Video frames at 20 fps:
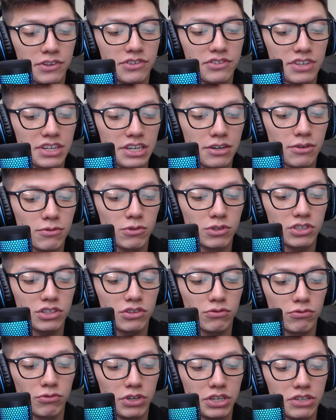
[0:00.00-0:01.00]
sneaker was
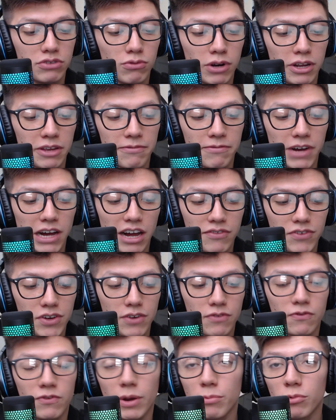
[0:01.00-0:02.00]
$325
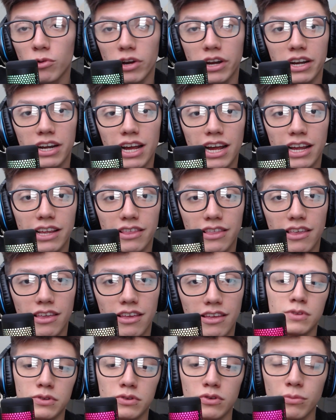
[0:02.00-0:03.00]
on February 9th.
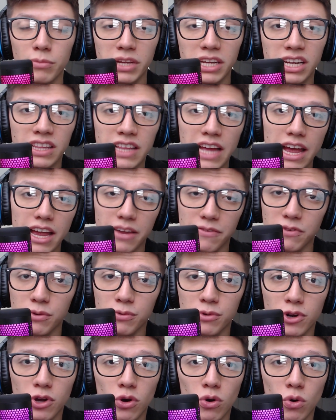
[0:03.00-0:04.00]
So meaning that if you
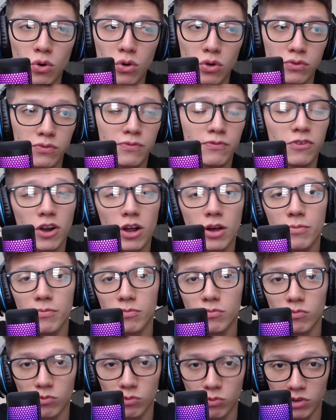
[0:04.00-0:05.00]
were to hold
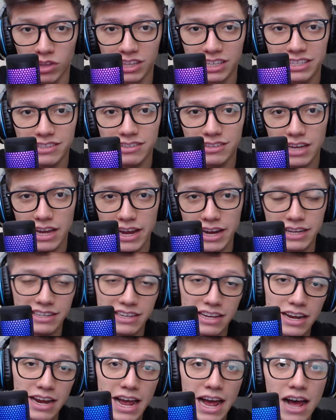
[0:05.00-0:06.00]
from release day
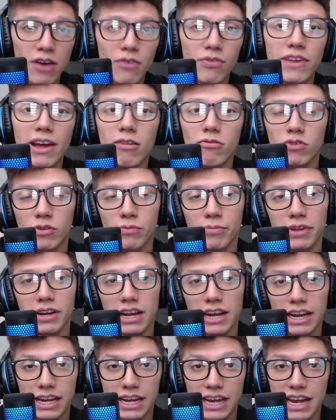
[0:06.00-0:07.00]
to now, that would have been
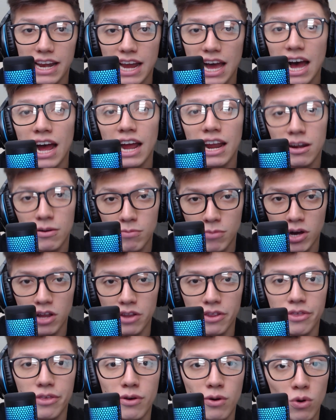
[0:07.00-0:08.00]
a
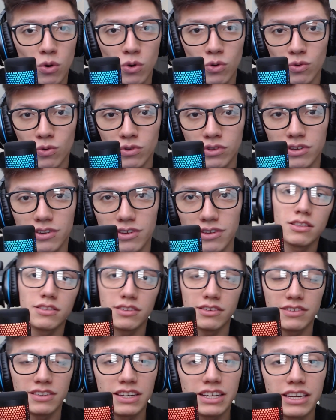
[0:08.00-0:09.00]
9-month hold
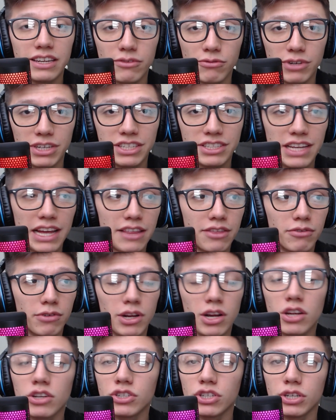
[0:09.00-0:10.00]
to see it reach that
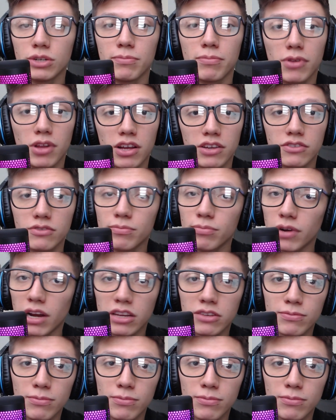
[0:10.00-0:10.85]
300 plus price